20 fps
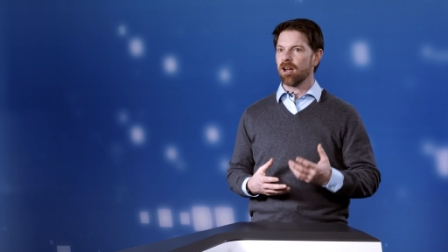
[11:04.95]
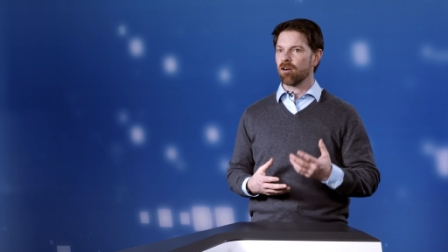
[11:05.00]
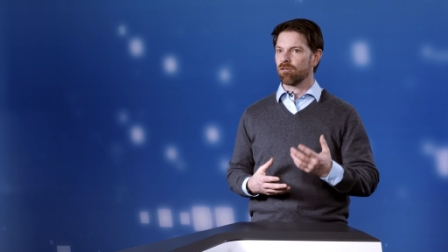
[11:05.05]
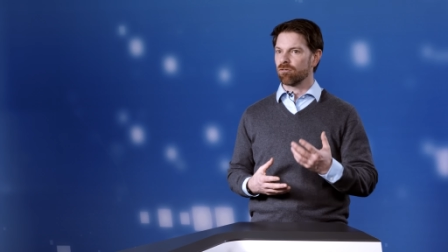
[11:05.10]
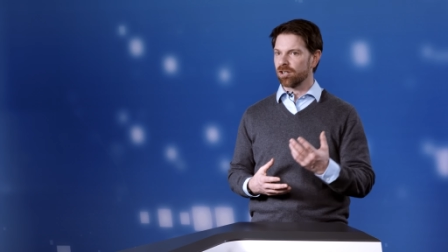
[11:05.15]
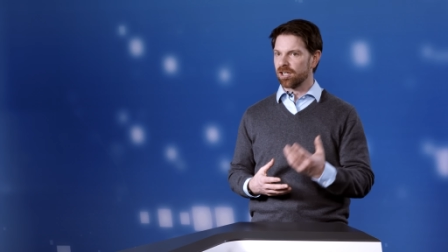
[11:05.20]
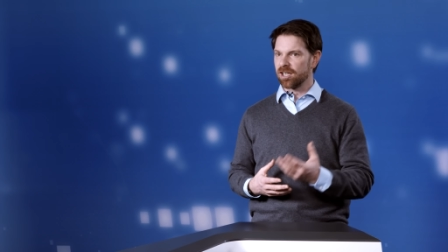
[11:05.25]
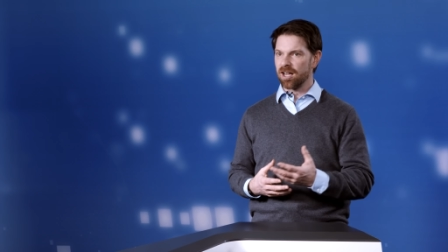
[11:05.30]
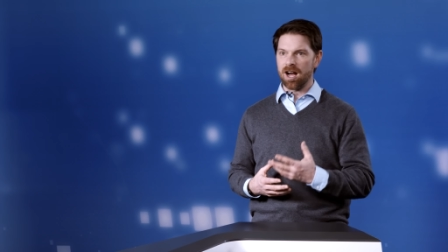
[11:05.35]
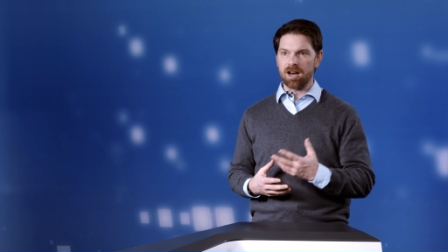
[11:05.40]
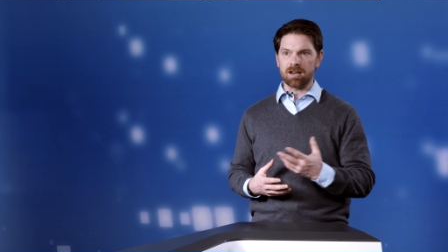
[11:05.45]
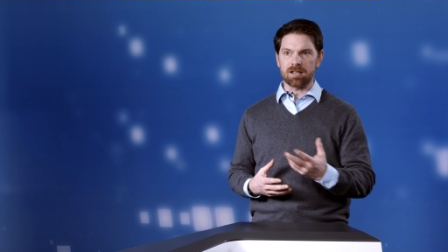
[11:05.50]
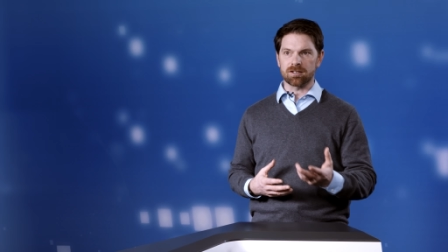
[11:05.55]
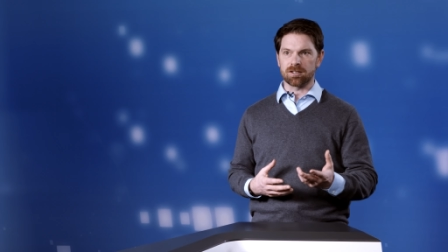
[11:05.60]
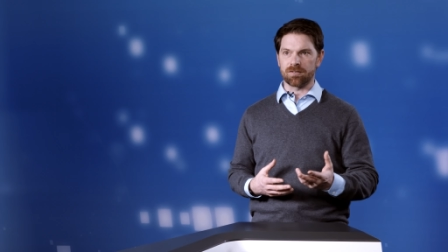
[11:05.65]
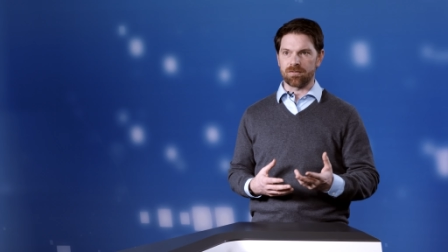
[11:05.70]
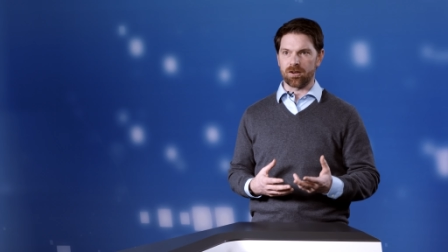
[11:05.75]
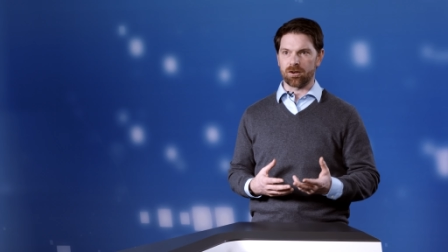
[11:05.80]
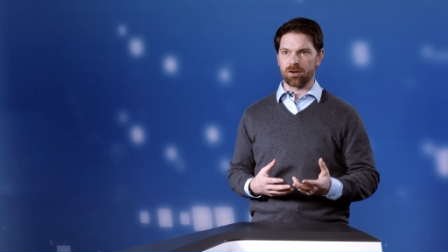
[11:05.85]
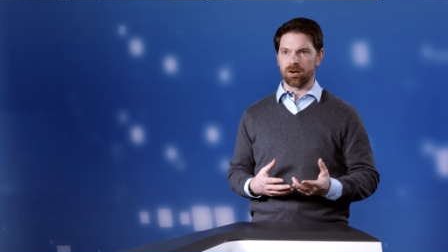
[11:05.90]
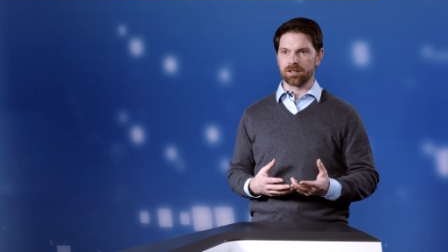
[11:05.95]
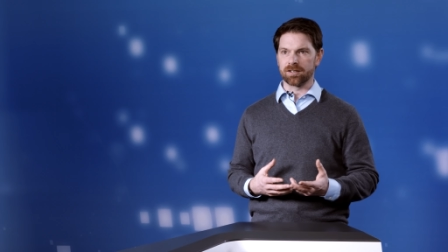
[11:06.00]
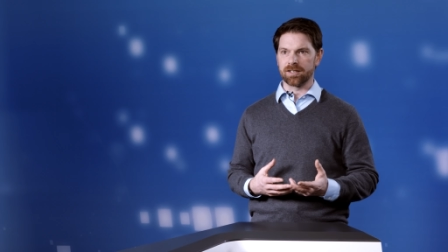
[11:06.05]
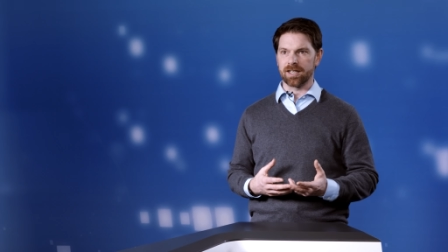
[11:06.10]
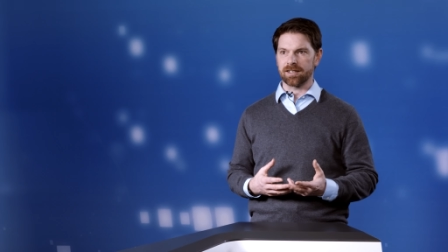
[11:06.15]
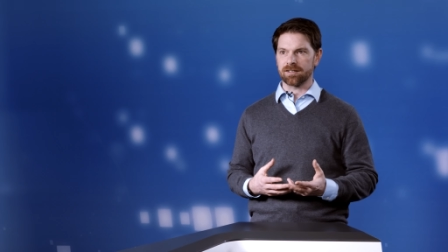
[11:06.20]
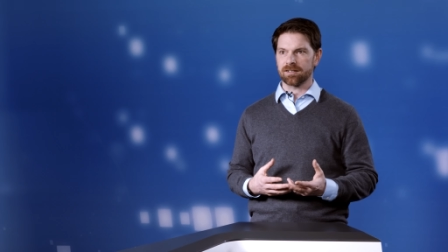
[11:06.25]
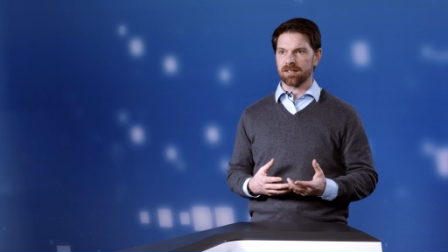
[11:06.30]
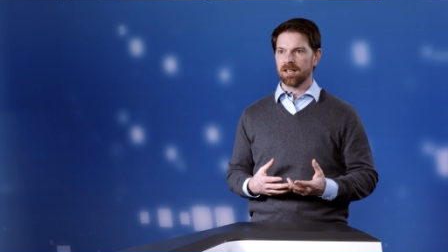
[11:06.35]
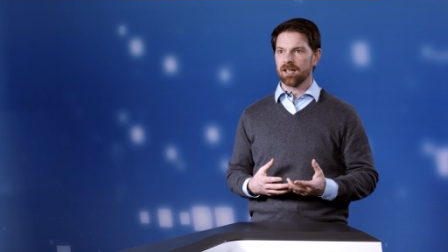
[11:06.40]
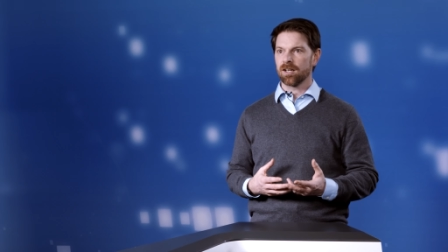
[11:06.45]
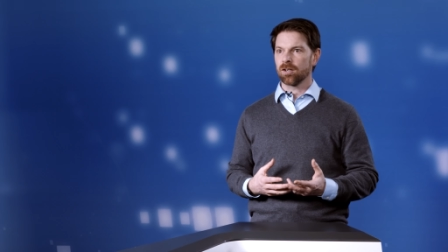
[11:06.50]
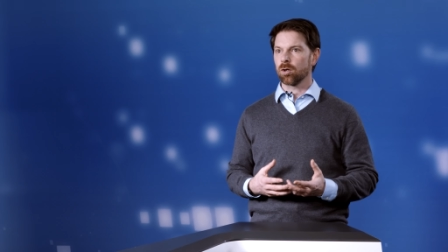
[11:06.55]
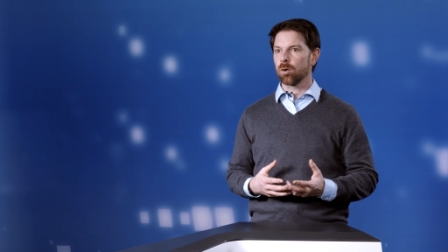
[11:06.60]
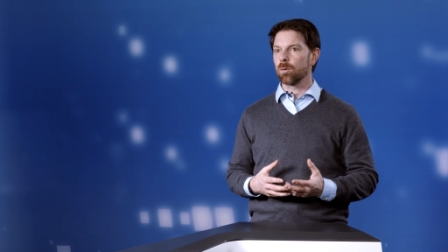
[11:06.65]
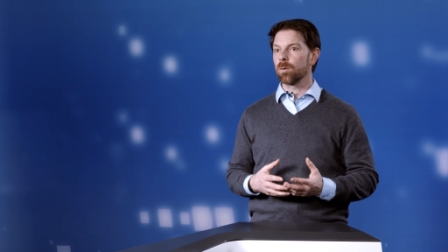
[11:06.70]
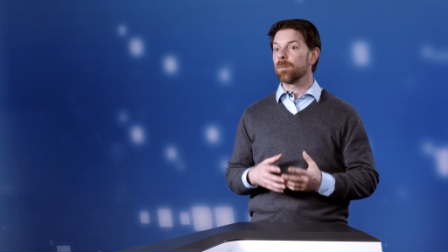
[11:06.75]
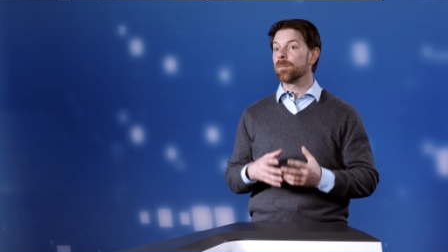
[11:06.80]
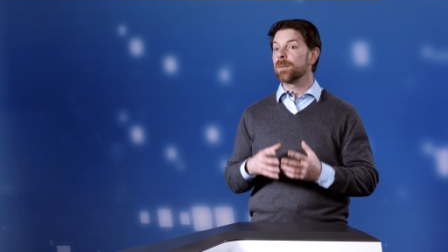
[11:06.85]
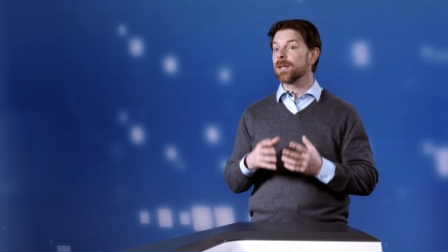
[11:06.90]
regardless of the context you
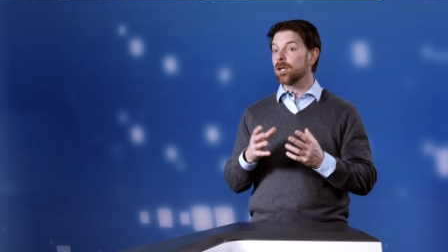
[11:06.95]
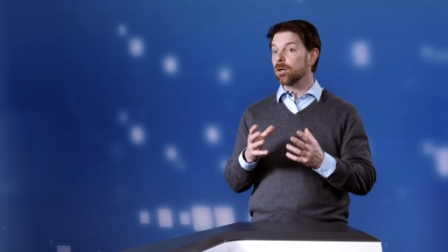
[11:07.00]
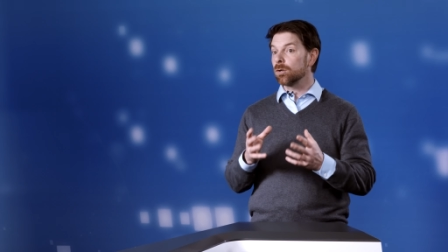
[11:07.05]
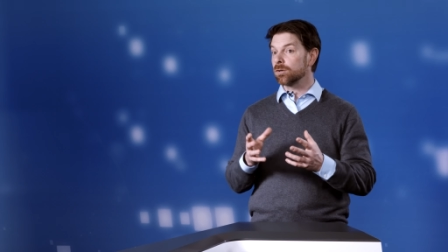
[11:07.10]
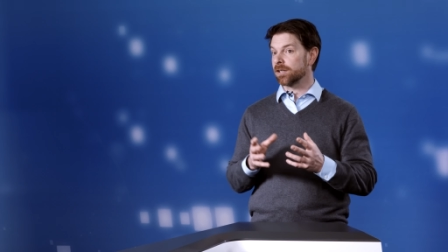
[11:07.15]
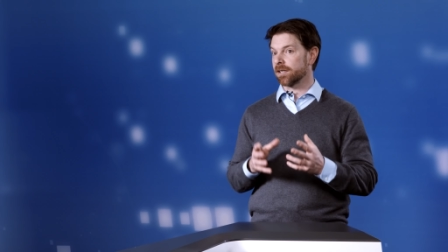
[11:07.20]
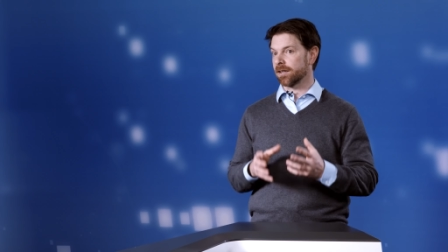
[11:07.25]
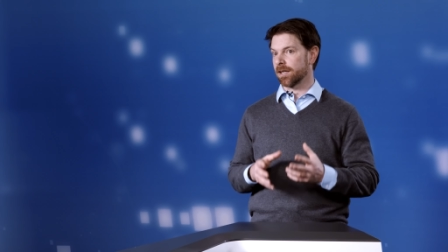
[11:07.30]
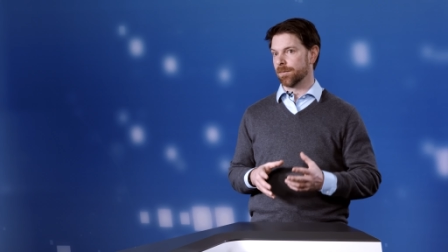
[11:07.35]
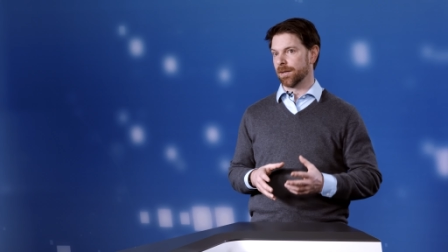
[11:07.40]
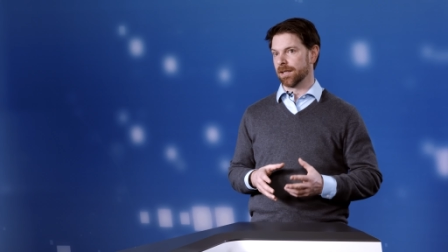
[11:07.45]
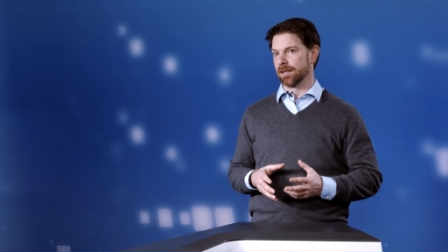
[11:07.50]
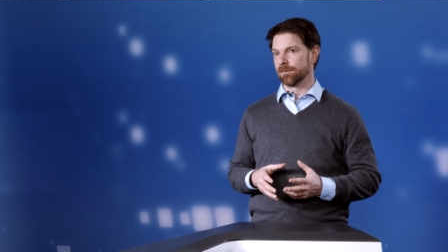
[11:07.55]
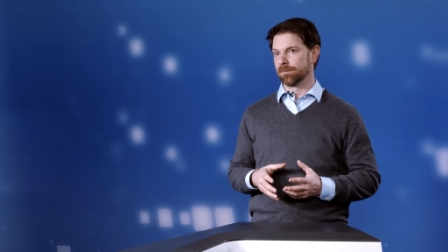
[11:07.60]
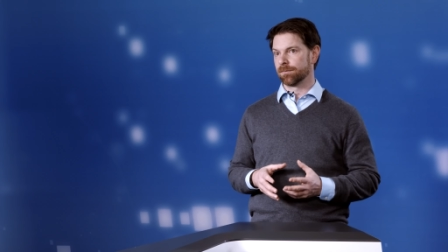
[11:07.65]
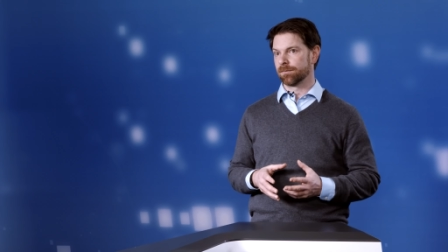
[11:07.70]
will be using them in.